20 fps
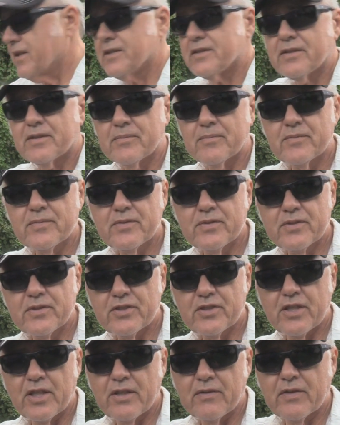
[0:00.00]
has some
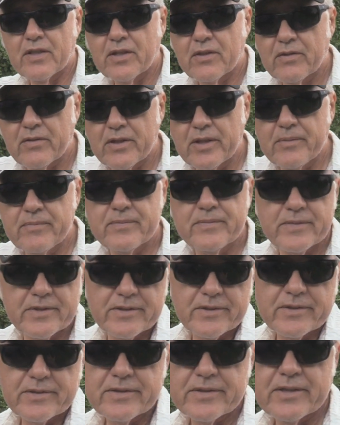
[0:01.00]
shaving cream,
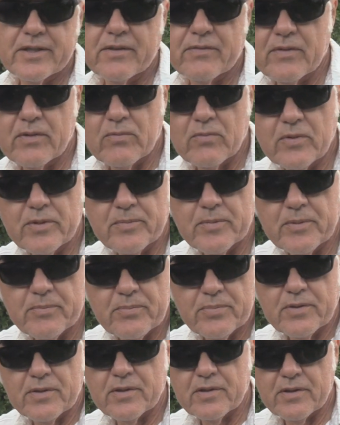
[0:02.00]
you know, stuff that
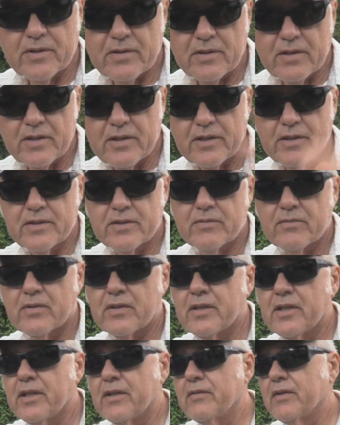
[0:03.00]
women put on their legs and
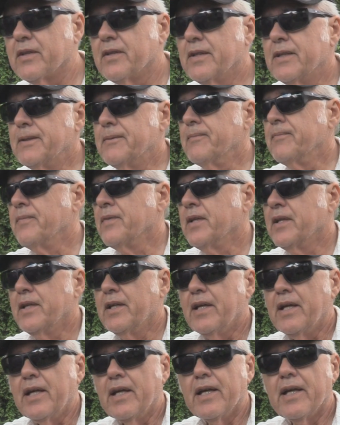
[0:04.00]
what have you.
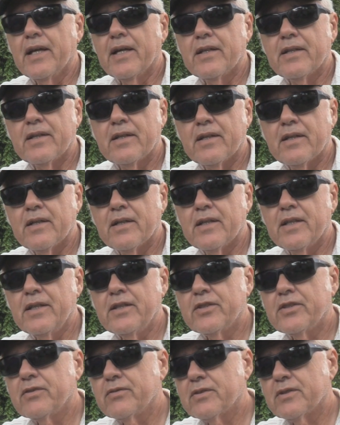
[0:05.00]
And
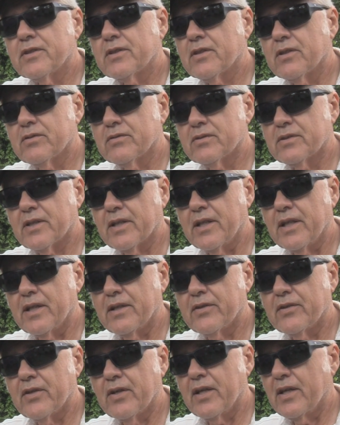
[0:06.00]
he shoots at those
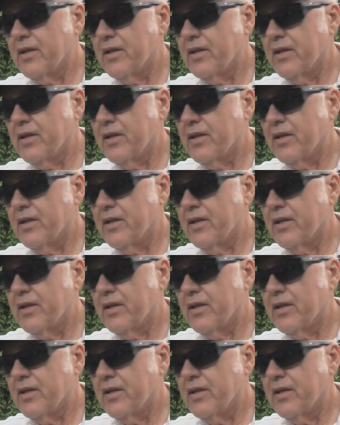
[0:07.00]
cans,